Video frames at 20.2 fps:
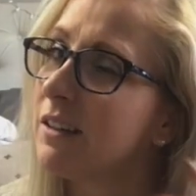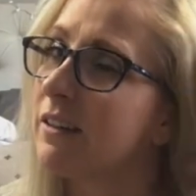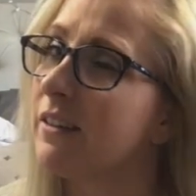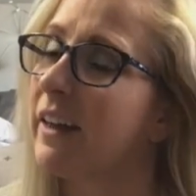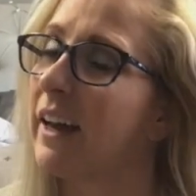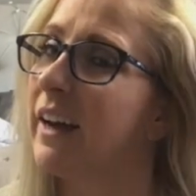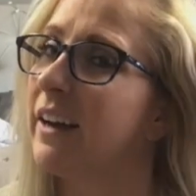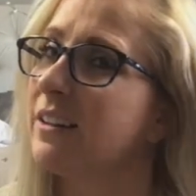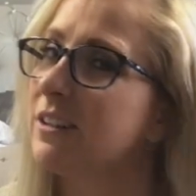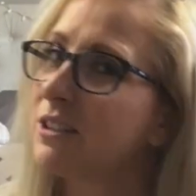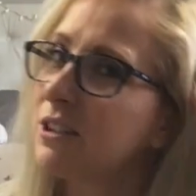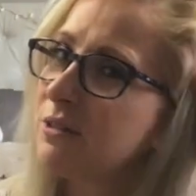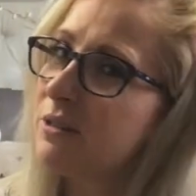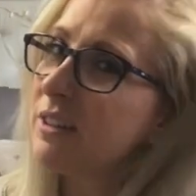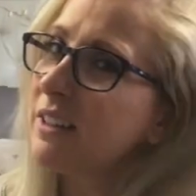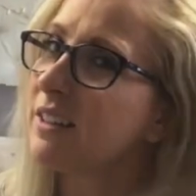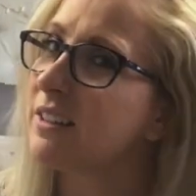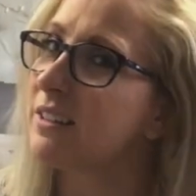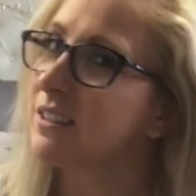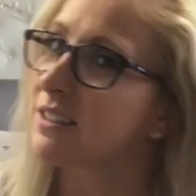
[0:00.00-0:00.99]
that to
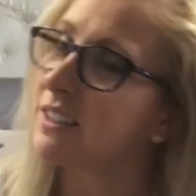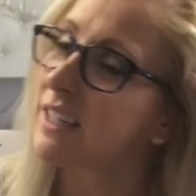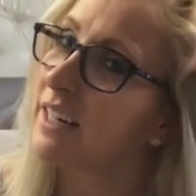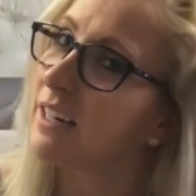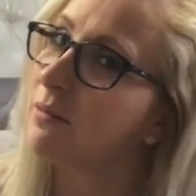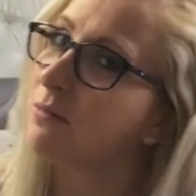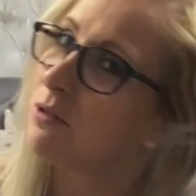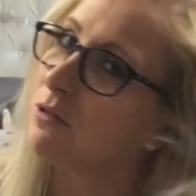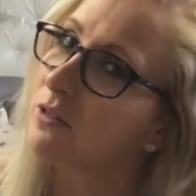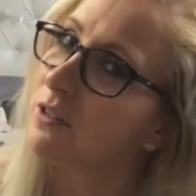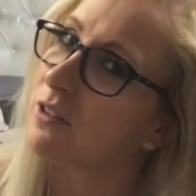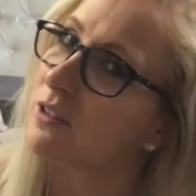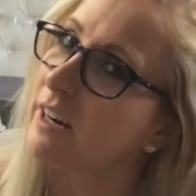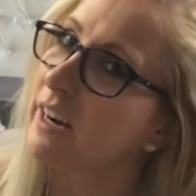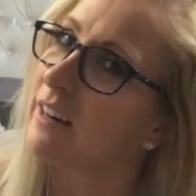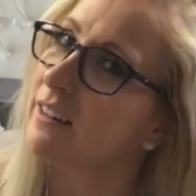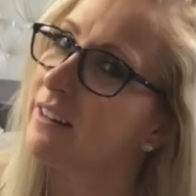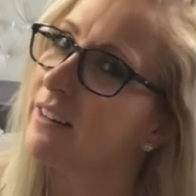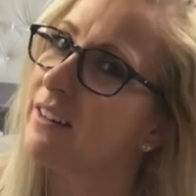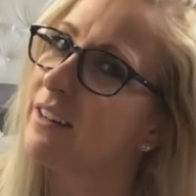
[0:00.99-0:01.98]
it and just kind of move it
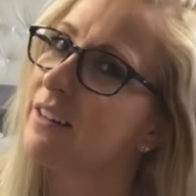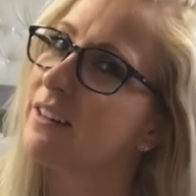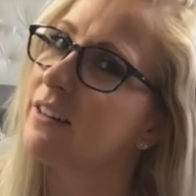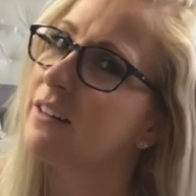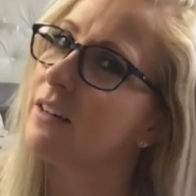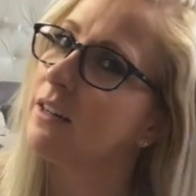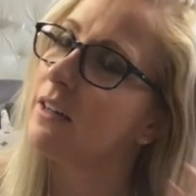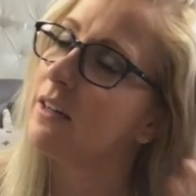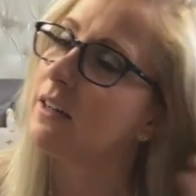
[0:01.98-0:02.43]
around in there.